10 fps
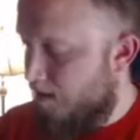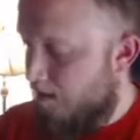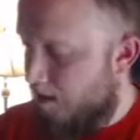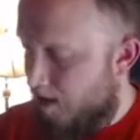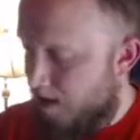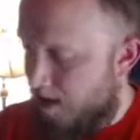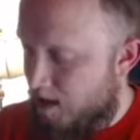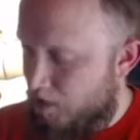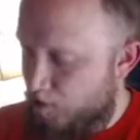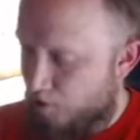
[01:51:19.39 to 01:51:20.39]
Then I
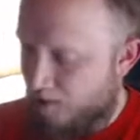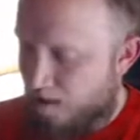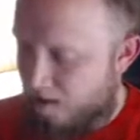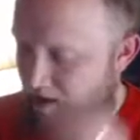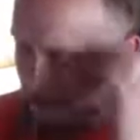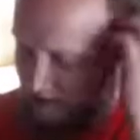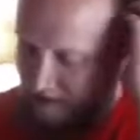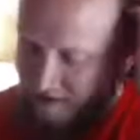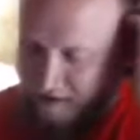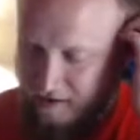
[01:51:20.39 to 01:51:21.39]
can draw a card